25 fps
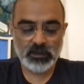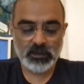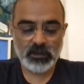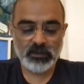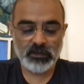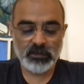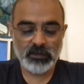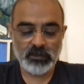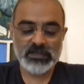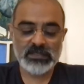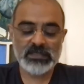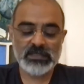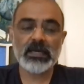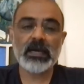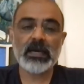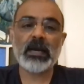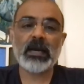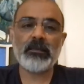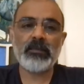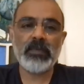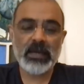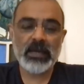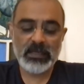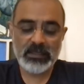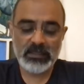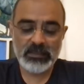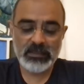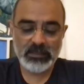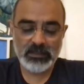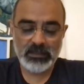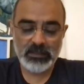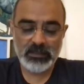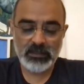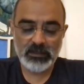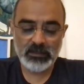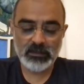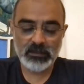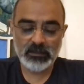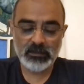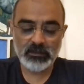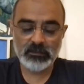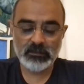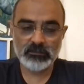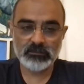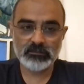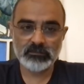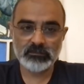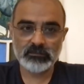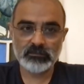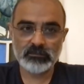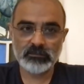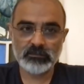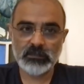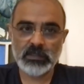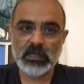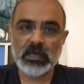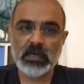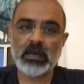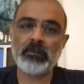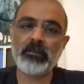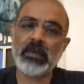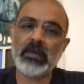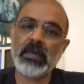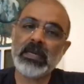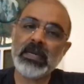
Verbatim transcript: If I say I'm healthy, I'm